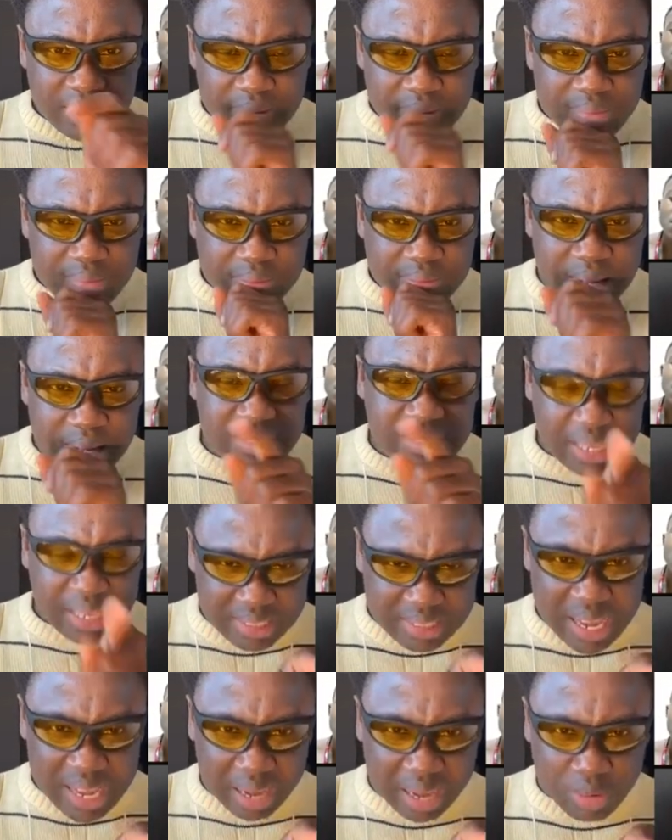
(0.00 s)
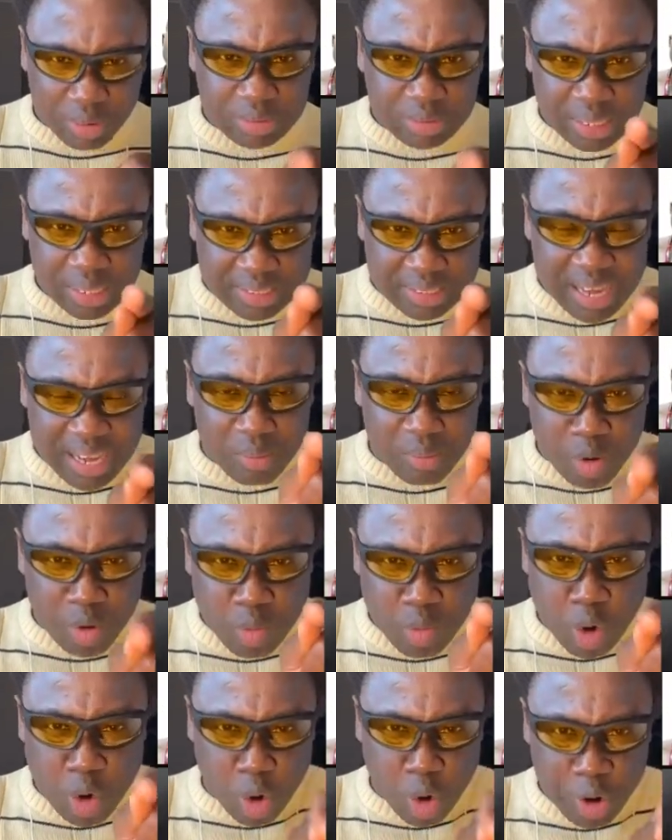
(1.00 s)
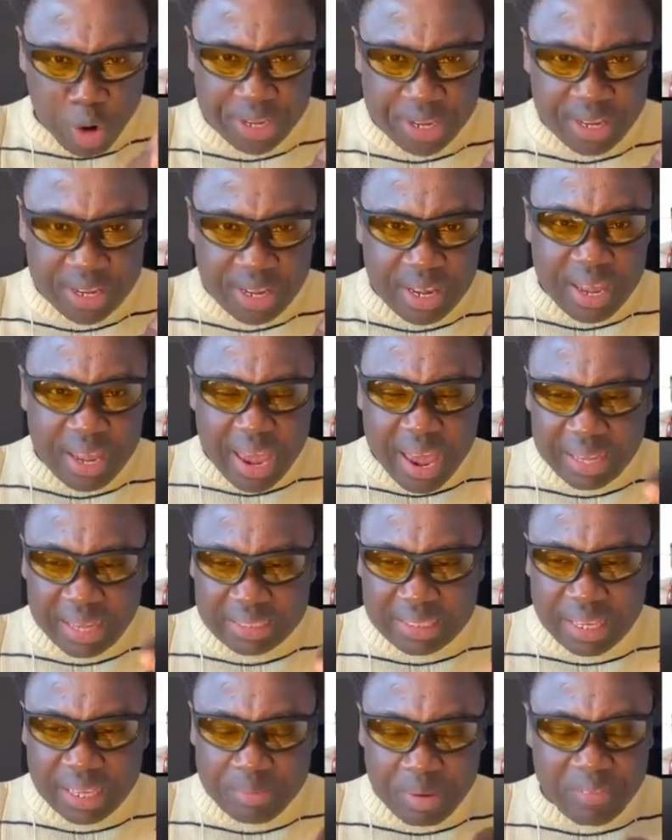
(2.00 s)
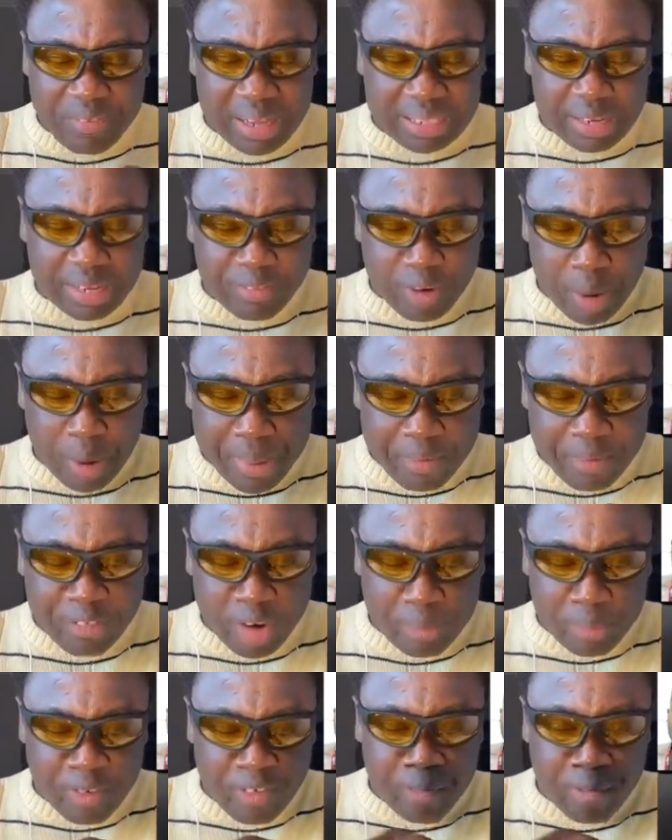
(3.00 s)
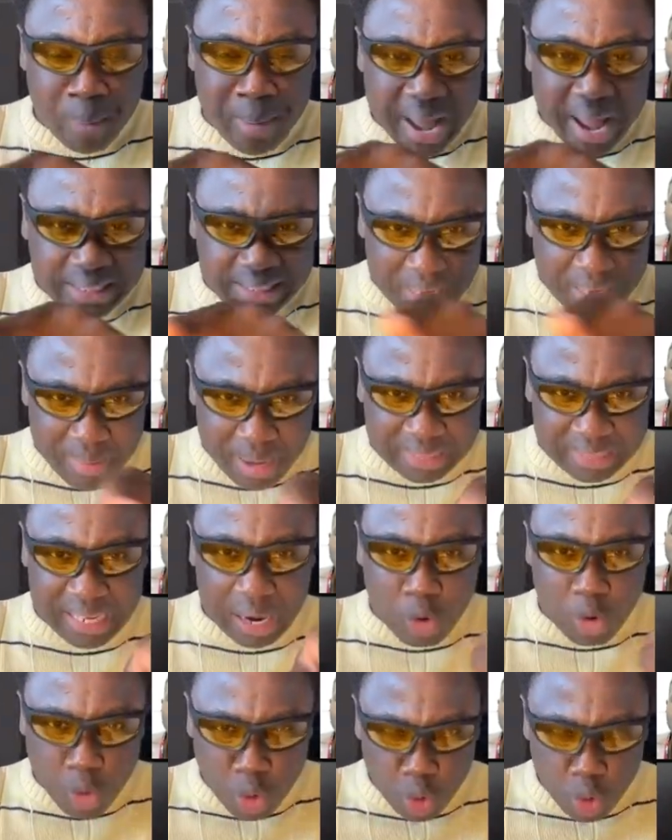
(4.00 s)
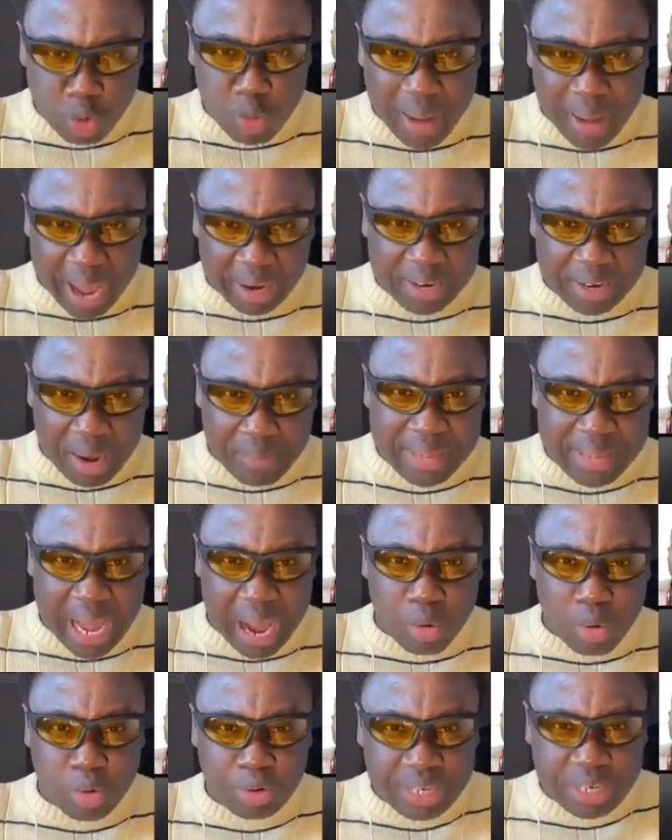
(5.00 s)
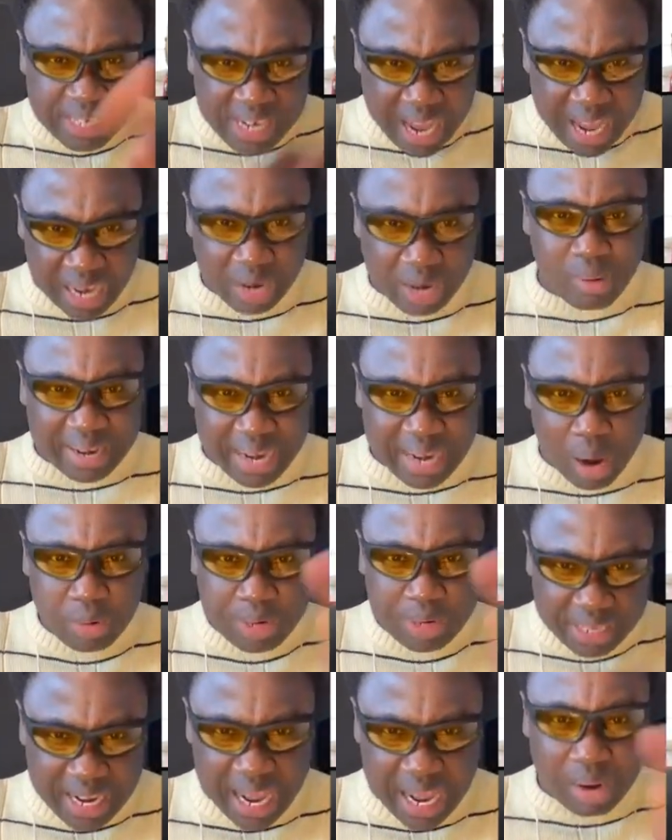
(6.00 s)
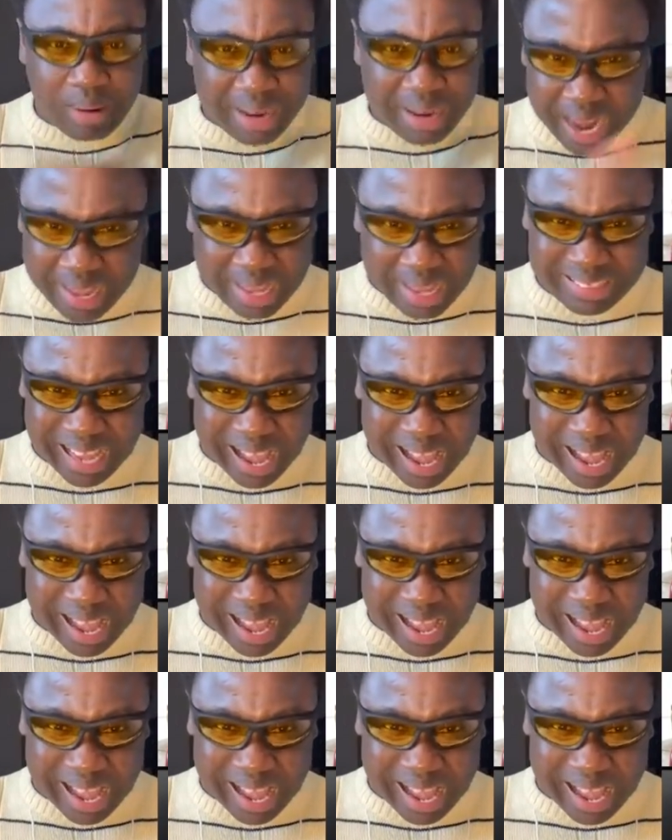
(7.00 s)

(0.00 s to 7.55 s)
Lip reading: No, Cecilia, more. And see, me fast for a bit for better 3 months. I will go to Dubai. And be out. Who did you know what that? Who did you know what I guess?